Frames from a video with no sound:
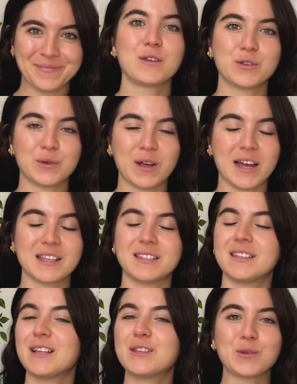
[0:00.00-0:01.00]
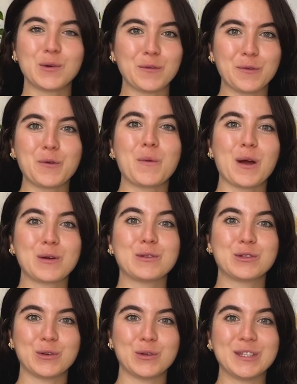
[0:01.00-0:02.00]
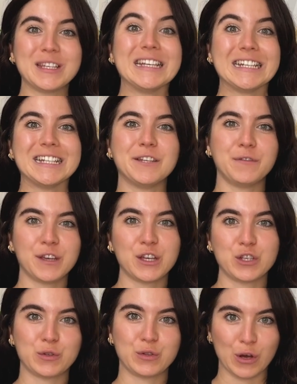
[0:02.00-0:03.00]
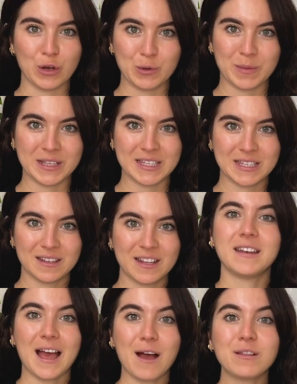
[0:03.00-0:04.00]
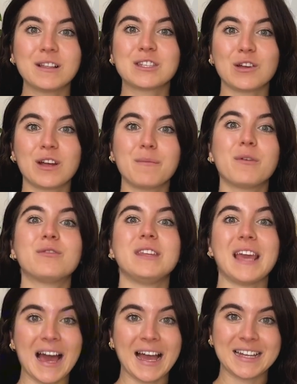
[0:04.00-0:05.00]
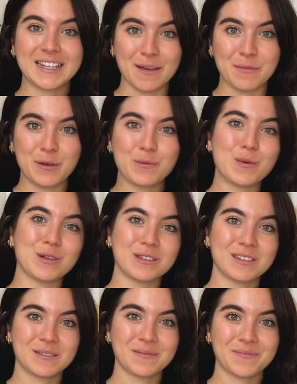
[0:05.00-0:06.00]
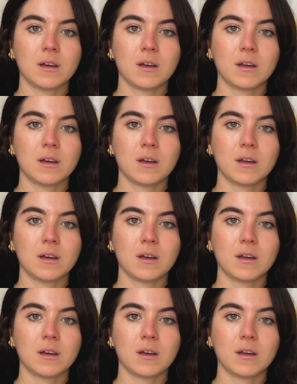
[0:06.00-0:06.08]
So guys, that's all for what concerns identification documents. Now let's talk about the academic ones.